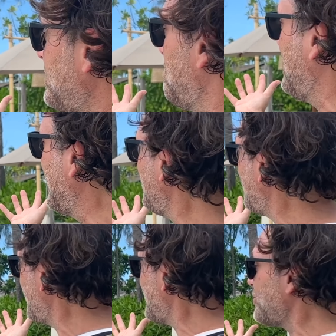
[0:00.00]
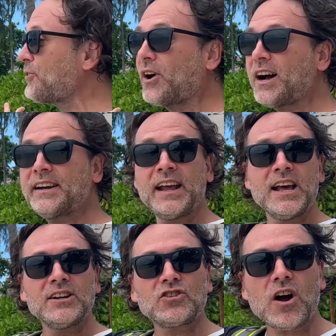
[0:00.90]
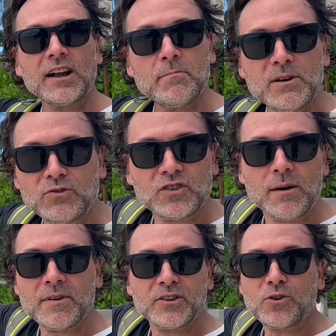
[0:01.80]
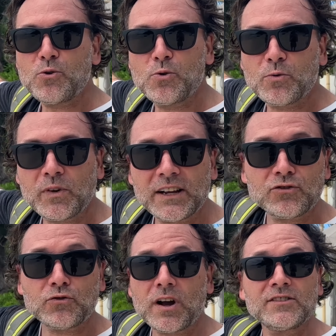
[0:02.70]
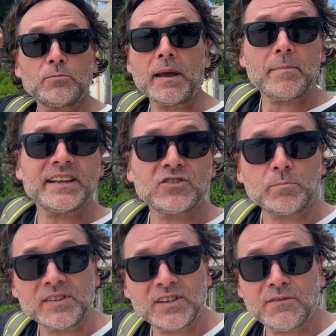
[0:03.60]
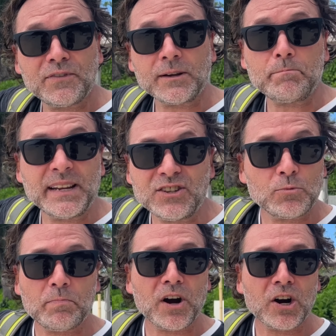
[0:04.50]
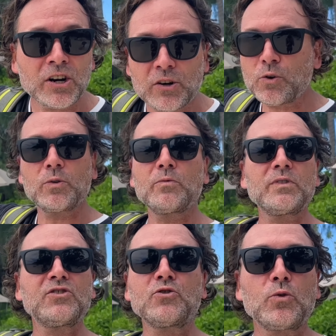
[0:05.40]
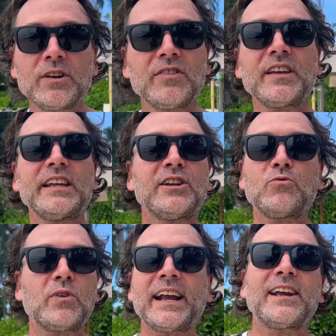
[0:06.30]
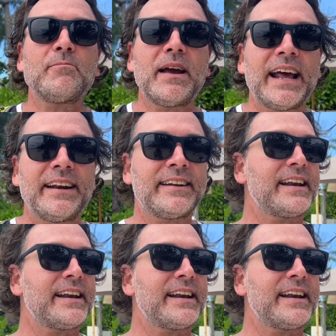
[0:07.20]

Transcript: a beach that you're on, talk about some of the cool restaurants, maybe a specific beach bar or resort that you'd recommend.